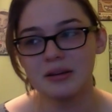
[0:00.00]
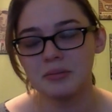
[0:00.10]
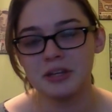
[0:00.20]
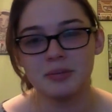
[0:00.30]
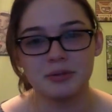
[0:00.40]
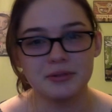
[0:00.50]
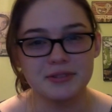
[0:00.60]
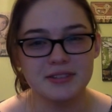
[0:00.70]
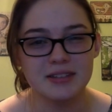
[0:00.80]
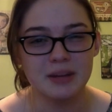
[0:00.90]

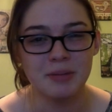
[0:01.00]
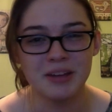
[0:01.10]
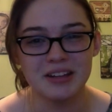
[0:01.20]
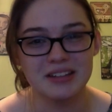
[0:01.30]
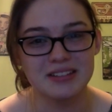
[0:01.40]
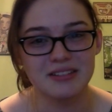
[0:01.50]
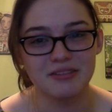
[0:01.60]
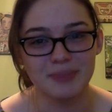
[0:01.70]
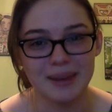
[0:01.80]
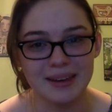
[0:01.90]
people's opinions
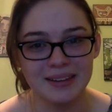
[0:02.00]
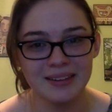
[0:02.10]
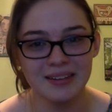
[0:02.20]
of me